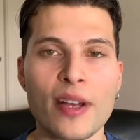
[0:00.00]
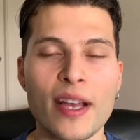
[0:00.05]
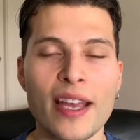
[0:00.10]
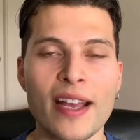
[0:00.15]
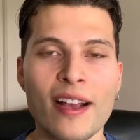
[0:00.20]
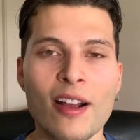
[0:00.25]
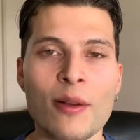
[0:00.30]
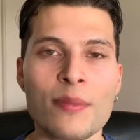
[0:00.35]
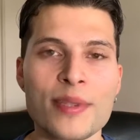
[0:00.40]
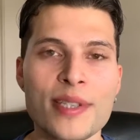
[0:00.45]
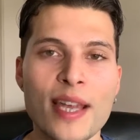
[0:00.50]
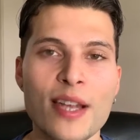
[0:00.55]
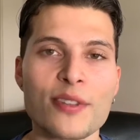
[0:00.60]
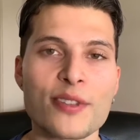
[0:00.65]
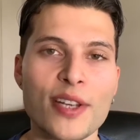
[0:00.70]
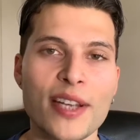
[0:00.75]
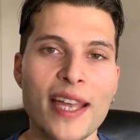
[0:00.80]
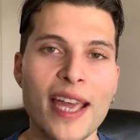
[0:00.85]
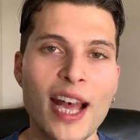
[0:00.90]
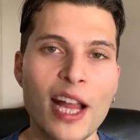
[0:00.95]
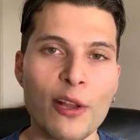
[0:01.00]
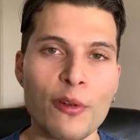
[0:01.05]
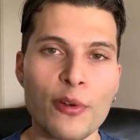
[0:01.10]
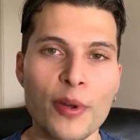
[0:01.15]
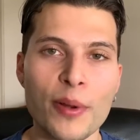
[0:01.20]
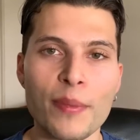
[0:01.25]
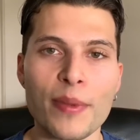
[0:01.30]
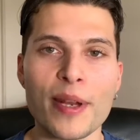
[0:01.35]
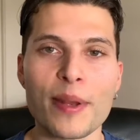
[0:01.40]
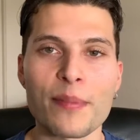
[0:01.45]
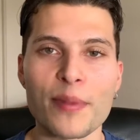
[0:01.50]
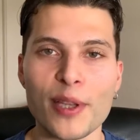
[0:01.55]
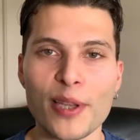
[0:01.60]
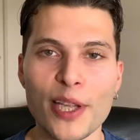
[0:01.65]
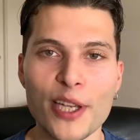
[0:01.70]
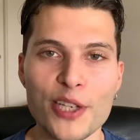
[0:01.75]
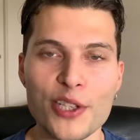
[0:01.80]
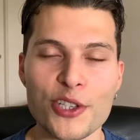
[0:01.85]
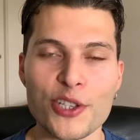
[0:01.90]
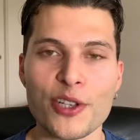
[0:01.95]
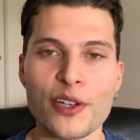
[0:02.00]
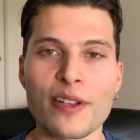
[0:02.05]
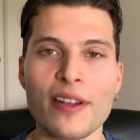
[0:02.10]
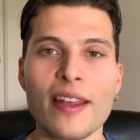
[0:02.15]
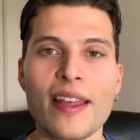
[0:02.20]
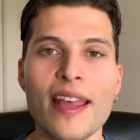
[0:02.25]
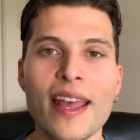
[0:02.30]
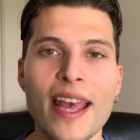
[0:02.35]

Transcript: it comes down to calorie manipulation